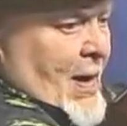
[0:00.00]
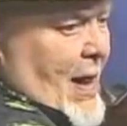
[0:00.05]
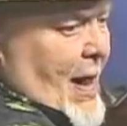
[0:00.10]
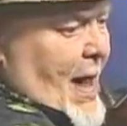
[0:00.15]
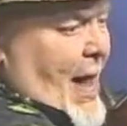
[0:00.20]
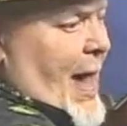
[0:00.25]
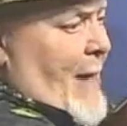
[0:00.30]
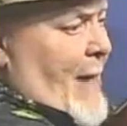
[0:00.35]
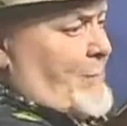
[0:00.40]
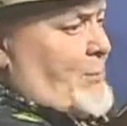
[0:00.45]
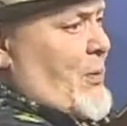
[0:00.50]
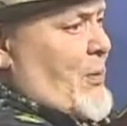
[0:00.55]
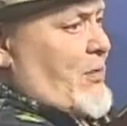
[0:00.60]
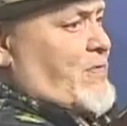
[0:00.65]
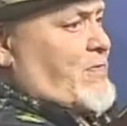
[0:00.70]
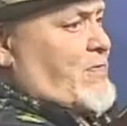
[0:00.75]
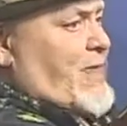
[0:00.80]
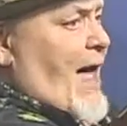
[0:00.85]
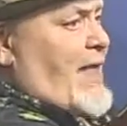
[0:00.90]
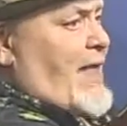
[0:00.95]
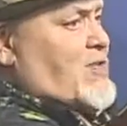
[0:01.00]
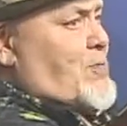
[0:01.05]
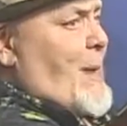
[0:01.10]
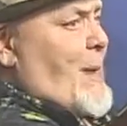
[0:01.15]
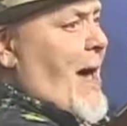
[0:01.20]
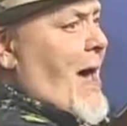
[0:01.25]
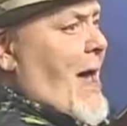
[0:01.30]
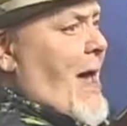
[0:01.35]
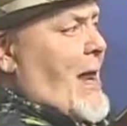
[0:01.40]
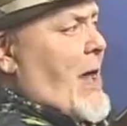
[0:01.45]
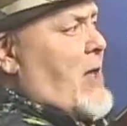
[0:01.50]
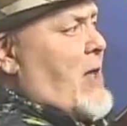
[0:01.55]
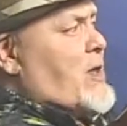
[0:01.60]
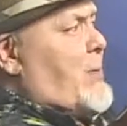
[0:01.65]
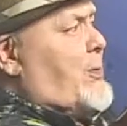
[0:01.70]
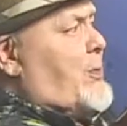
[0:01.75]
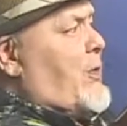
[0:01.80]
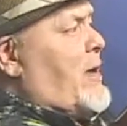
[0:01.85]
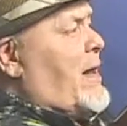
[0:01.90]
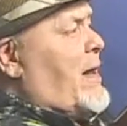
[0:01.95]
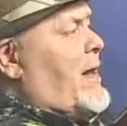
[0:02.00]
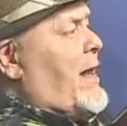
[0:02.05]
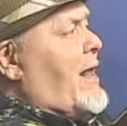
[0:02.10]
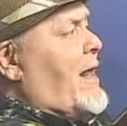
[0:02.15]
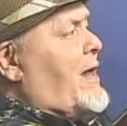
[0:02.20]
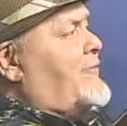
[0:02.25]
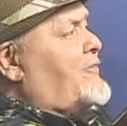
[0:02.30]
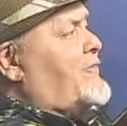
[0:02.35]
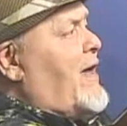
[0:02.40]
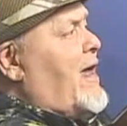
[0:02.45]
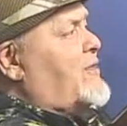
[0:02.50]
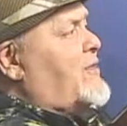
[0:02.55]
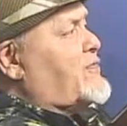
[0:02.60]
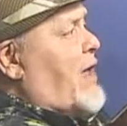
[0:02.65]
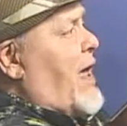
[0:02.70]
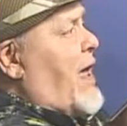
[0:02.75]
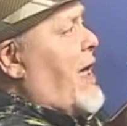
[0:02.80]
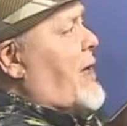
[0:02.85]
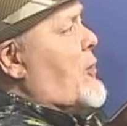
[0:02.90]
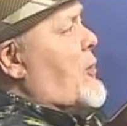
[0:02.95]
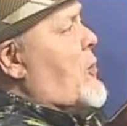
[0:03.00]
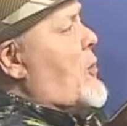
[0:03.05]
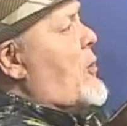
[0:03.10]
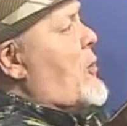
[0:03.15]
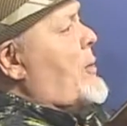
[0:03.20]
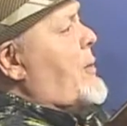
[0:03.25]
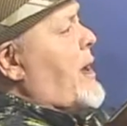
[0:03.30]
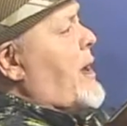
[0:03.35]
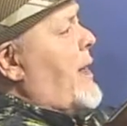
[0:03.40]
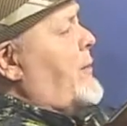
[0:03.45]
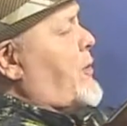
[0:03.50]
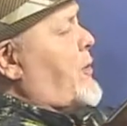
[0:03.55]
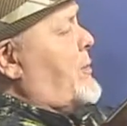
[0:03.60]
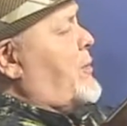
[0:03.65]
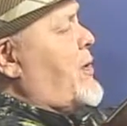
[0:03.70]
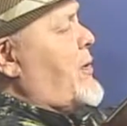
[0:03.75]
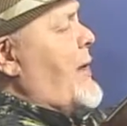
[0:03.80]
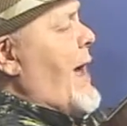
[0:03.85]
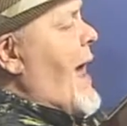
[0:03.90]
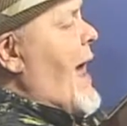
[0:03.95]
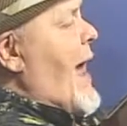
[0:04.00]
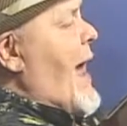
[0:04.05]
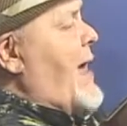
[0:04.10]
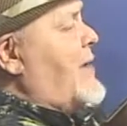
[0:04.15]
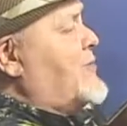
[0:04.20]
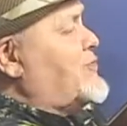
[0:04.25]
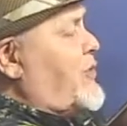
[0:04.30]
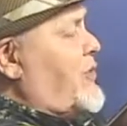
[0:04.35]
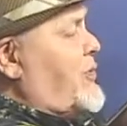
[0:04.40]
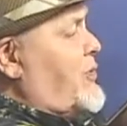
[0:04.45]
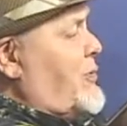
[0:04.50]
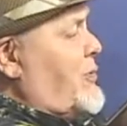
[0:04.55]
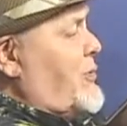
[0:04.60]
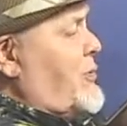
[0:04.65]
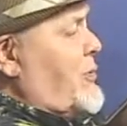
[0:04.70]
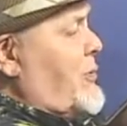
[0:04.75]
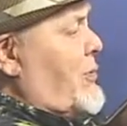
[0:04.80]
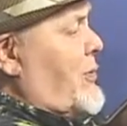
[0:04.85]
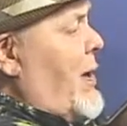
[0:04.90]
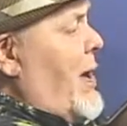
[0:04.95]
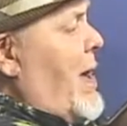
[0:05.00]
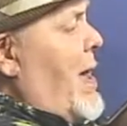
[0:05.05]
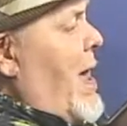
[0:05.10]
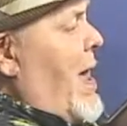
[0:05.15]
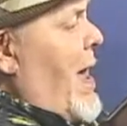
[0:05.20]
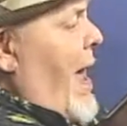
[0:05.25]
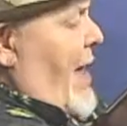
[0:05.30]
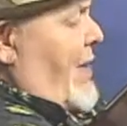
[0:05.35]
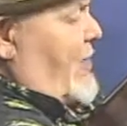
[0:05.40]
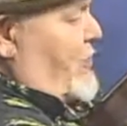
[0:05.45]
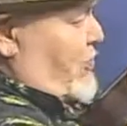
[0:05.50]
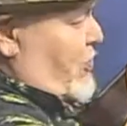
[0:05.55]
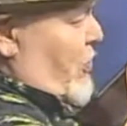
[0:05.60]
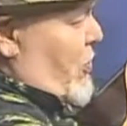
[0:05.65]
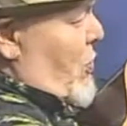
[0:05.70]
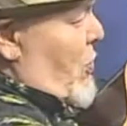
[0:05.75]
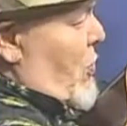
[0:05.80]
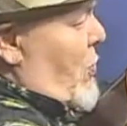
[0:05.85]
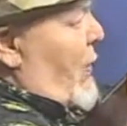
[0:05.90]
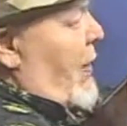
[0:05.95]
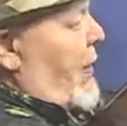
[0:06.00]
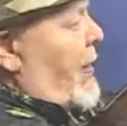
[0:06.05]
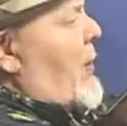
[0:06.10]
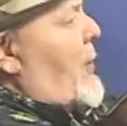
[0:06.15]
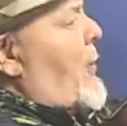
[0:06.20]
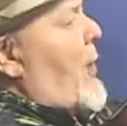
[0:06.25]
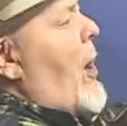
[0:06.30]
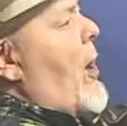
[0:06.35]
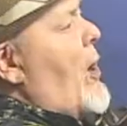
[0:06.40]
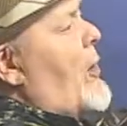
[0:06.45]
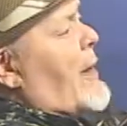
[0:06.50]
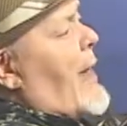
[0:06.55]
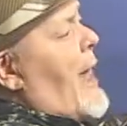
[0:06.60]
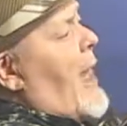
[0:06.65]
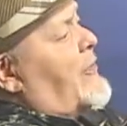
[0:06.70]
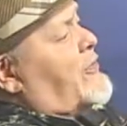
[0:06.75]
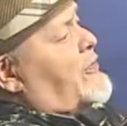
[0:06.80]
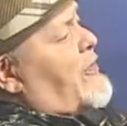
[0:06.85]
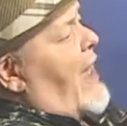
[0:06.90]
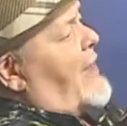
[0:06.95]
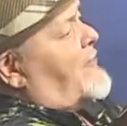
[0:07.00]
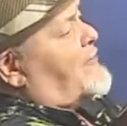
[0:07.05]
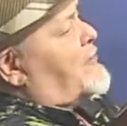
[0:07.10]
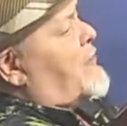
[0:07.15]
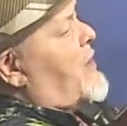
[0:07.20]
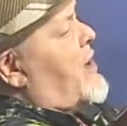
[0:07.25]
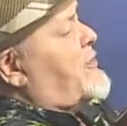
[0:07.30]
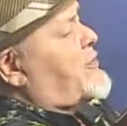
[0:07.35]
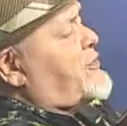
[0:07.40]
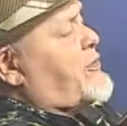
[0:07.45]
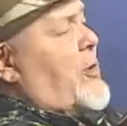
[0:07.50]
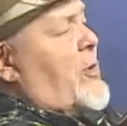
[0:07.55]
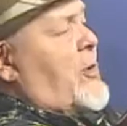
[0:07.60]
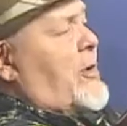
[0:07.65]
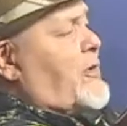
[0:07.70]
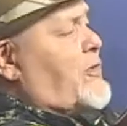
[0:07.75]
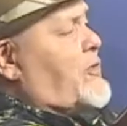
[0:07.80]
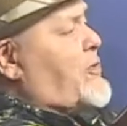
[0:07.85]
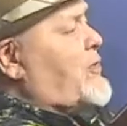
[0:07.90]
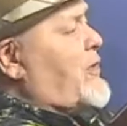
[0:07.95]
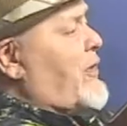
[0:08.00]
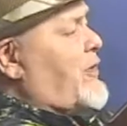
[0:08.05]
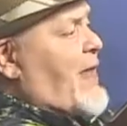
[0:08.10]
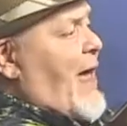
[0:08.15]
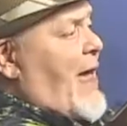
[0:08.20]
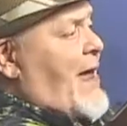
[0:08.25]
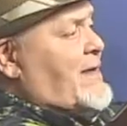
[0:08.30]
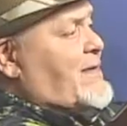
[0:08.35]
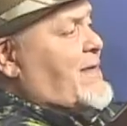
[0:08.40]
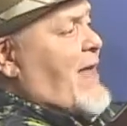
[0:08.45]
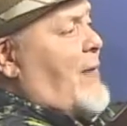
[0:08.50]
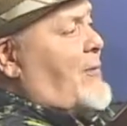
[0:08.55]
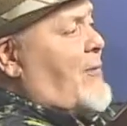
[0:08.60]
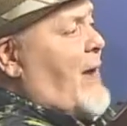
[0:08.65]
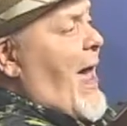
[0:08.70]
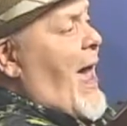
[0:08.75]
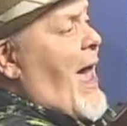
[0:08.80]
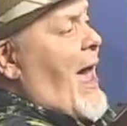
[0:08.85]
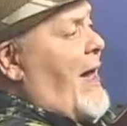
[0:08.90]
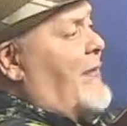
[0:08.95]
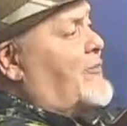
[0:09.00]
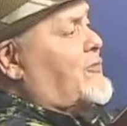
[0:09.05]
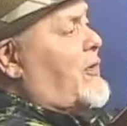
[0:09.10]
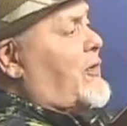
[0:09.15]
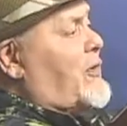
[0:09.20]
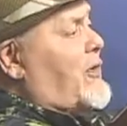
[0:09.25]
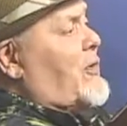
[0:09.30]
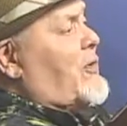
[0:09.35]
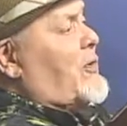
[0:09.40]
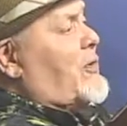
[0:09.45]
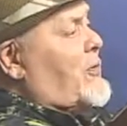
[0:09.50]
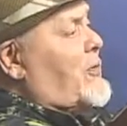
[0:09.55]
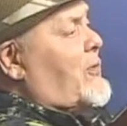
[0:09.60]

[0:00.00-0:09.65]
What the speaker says: Hey, put that smile on your pretty little face and open up your blue eyes too. And soon we can walk out that front door and do the things that we have to do.